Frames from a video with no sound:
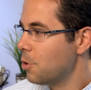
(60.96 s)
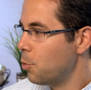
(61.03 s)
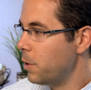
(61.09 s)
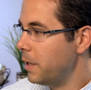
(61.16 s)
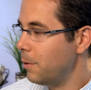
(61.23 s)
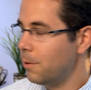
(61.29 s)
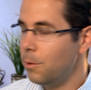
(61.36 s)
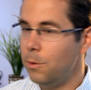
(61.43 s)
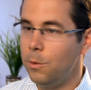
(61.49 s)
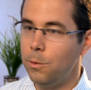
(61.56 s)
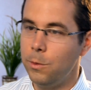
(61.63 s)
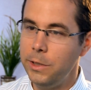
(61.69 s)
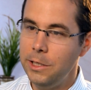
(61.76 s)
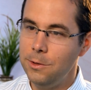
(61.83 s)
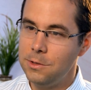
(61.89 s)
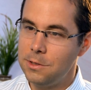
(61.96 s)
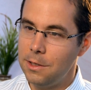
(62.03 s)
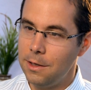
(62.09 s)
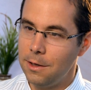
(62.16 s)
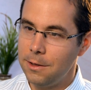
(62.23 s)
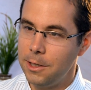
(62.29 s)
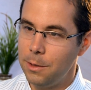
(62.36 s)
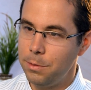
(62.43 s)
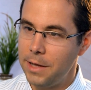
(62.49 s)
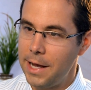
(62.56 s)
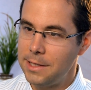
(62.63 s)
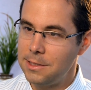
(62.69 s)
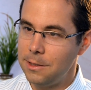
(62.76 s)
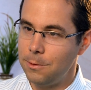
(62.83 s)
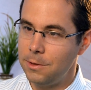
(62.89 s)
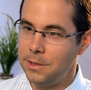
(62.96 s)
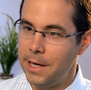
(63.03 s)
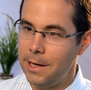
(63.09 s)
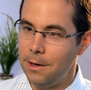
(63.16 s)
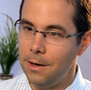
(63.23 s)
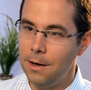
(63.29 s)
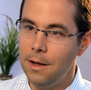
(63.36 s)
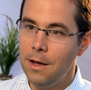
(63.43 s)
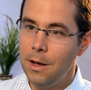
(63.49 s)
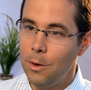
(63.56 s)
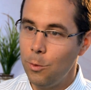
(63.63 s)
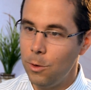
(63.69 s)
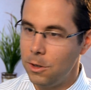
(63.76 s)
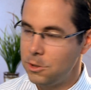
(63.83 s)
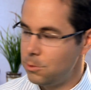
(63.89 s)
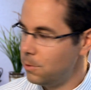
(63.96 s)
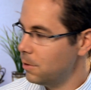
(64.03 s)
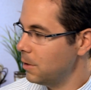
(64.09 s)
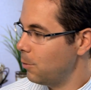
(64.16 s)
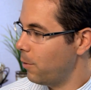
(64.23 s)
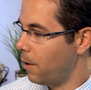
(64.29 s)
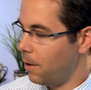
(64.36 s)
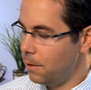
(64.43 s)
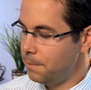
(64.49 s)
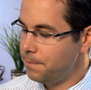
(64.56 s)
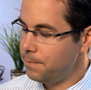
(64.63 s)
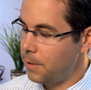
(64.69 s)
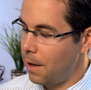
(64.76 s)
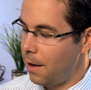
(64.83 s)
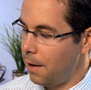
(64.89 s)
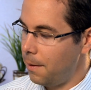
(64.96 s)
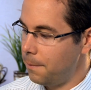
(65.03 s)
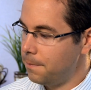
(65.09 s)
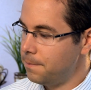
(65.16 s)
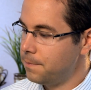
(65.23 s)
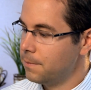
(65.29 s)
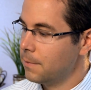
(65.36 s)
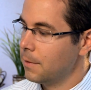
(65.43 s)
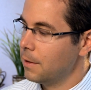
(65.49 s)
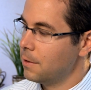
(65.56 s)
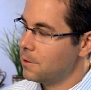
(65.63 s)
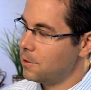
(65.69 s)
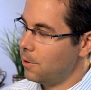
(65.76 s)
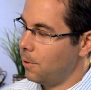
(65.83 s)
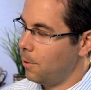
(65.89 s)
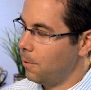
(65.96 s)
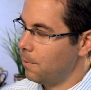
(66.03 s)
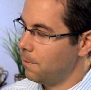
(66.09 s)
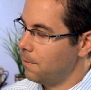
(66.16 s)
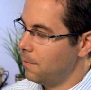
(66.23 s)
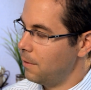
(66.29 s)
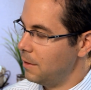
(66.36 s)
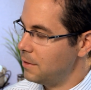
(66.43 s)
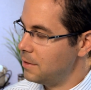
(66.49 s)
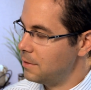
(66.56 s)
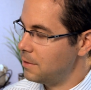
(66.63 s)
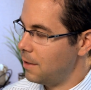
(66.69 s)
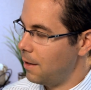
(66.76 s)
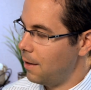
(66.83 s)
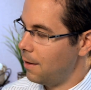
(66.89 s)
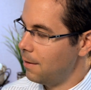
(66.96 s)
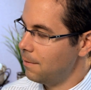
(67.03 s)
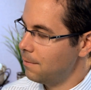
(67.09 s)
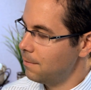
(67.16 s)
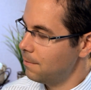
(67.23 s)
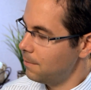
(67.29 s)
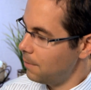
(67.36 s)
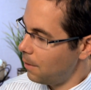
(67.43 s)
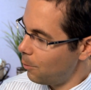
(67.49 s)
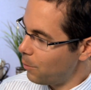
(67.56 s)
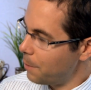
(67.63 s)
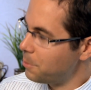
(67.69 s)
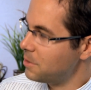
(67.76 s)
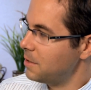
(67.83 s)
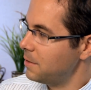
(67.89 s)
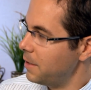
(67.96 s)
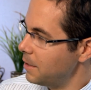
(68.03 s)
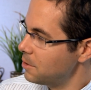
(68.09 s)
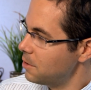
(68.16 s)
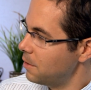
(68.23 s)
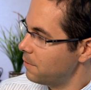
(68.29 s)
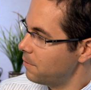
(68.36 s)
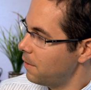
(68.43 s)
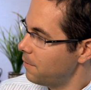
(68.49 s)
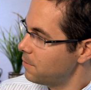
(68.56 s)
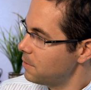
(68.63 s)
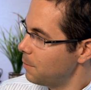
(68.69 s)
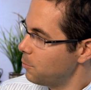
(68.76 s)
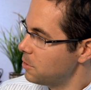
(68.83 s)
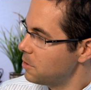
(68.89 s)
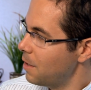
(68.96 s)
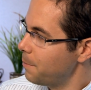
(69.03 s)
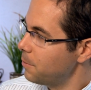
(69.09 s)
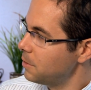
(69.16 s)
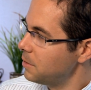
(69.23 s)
we use the clear plastic retainer. Works really well. So this is a representation of someone's upper